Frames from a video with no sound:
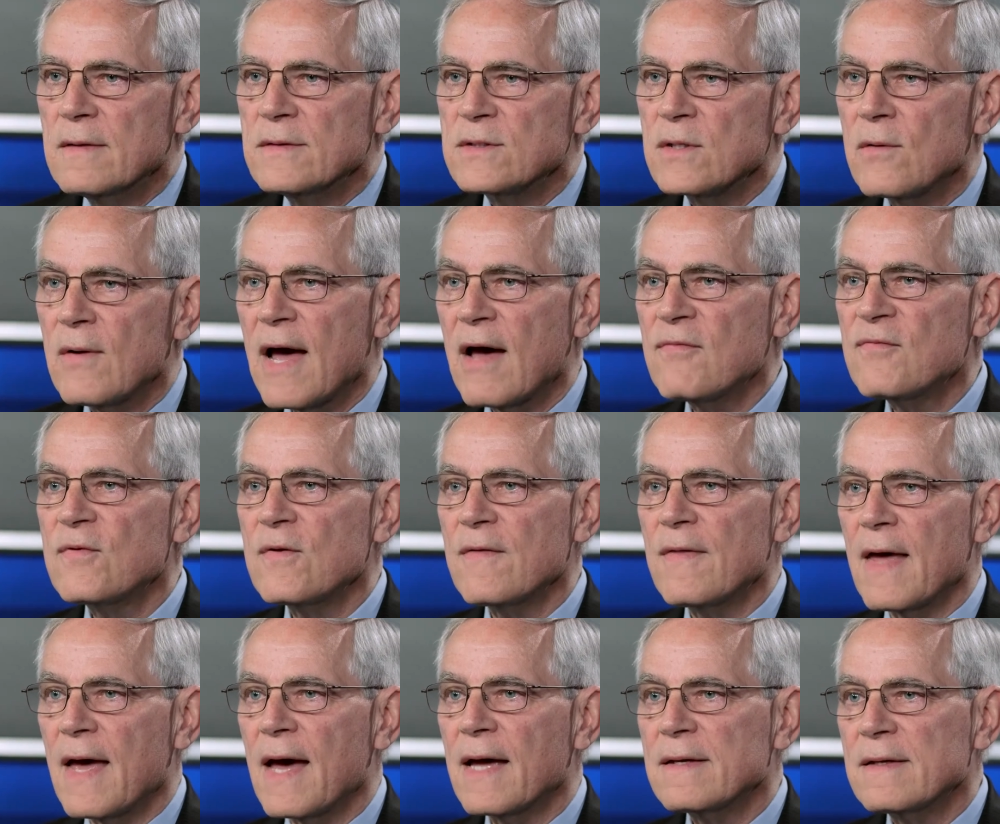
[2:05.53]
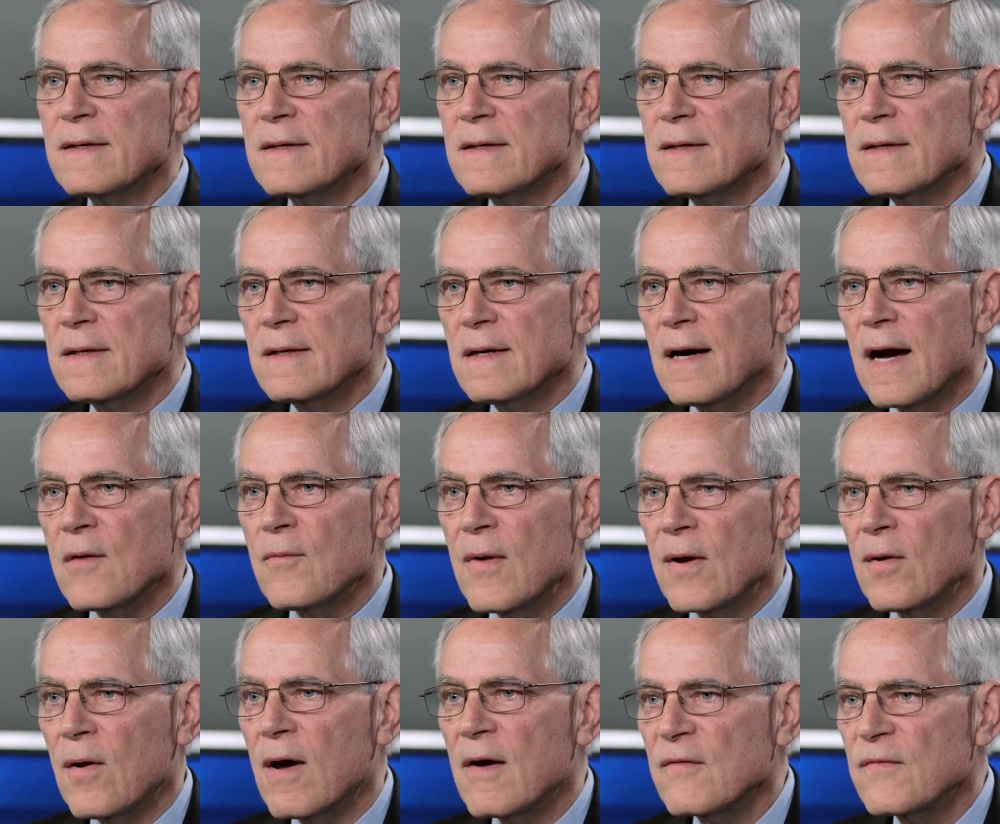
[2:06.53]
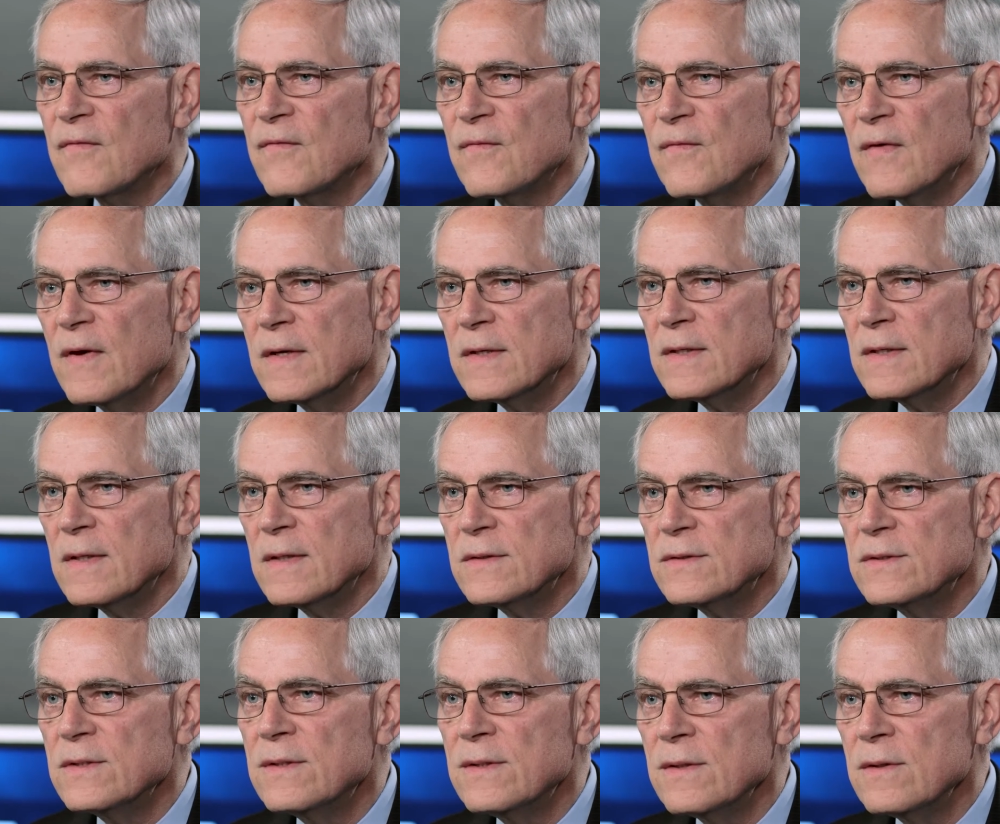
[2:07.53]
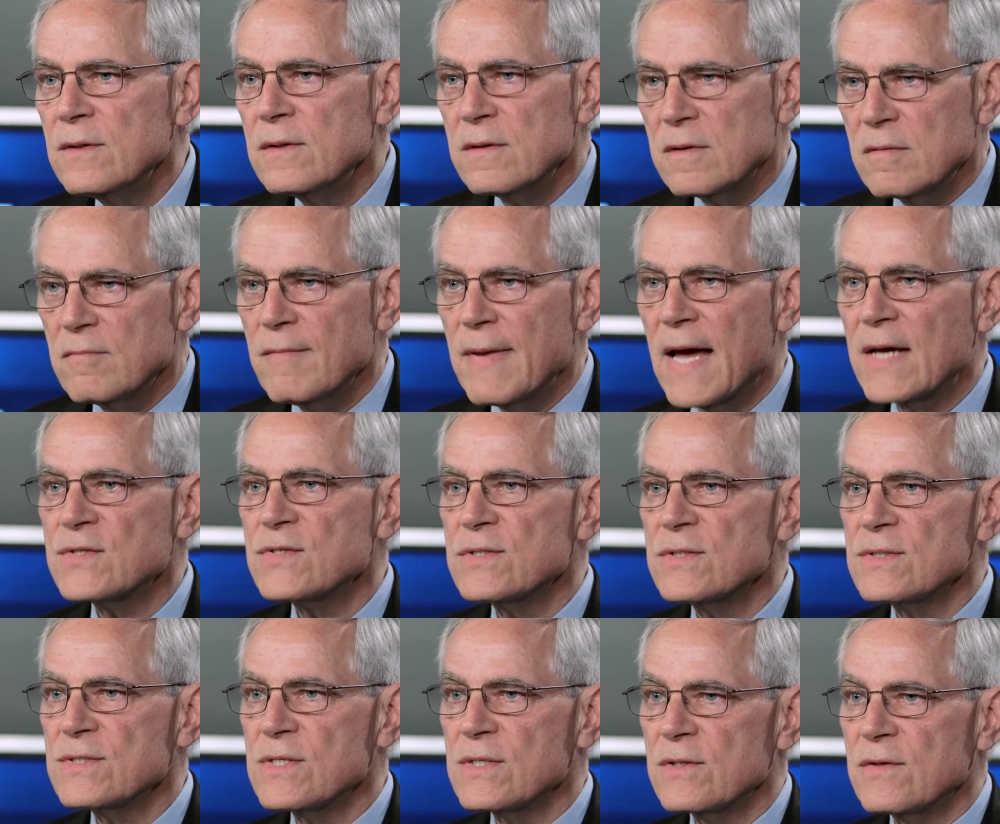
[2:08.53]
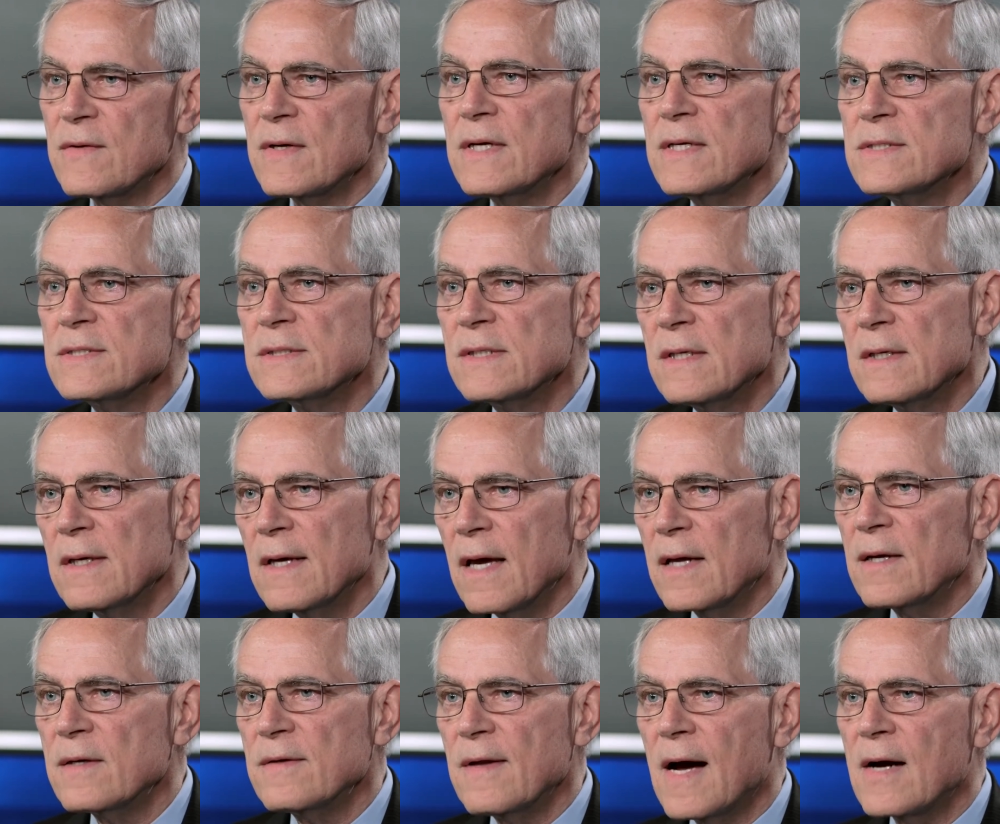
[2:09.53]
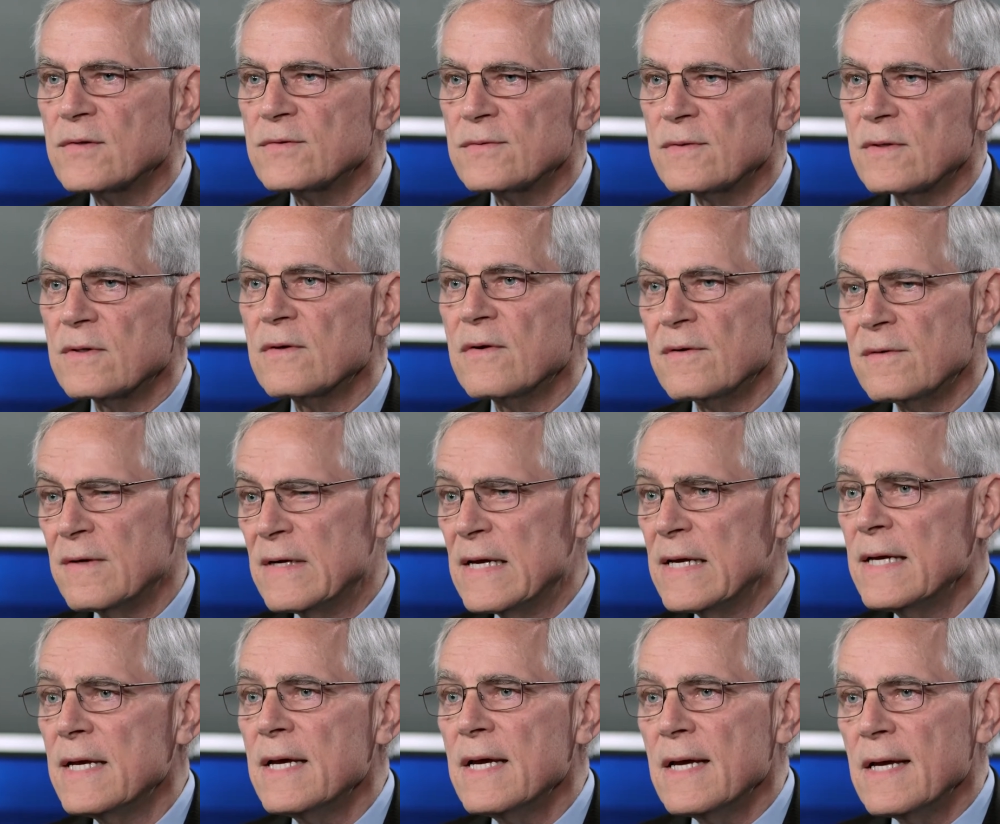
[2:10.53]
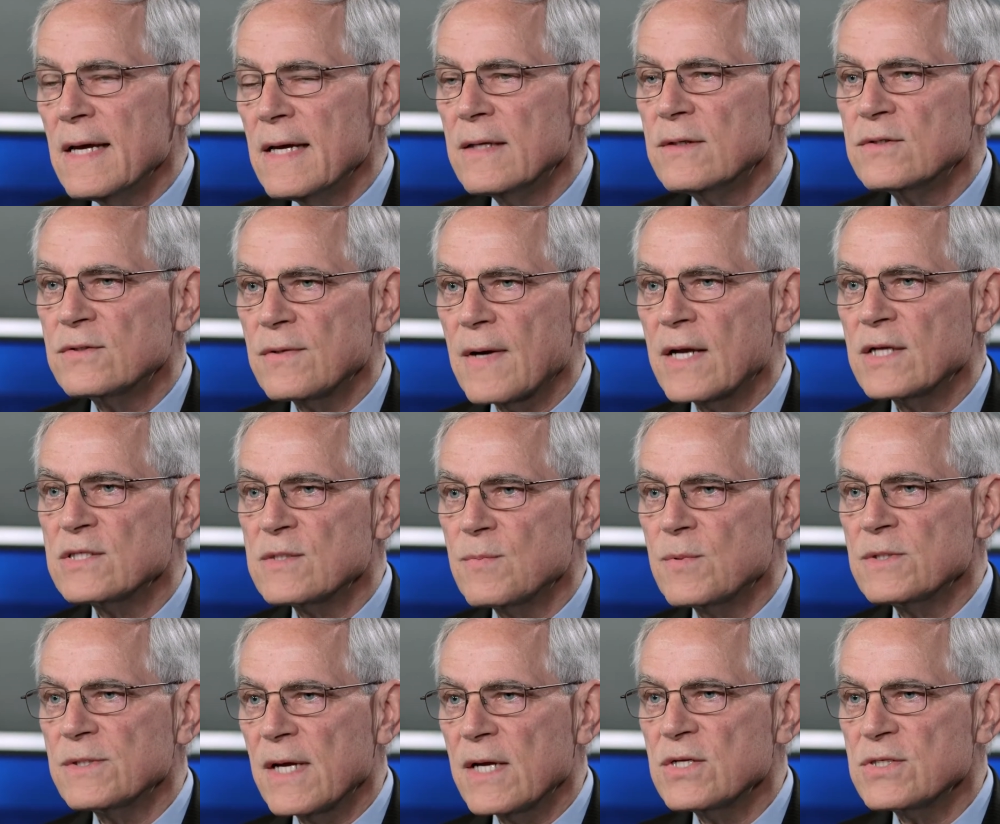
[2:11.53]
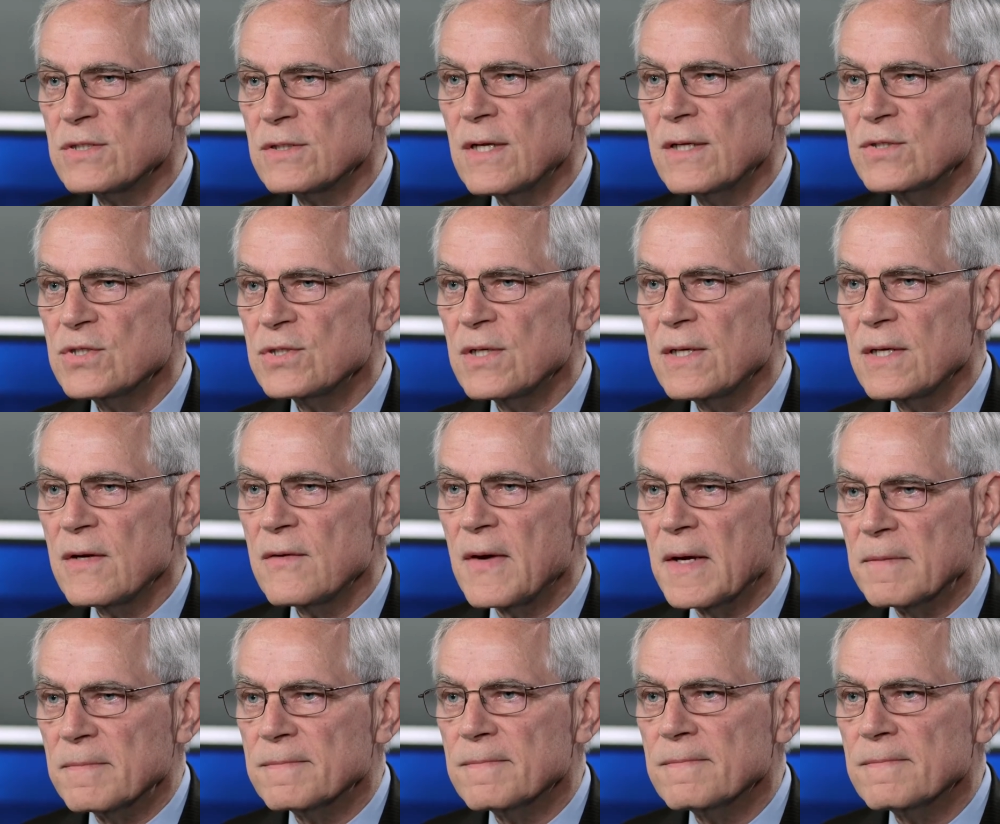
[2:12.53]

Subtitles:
So after that, I went off to do master's degrees and a doctoral degree in transportation engineering.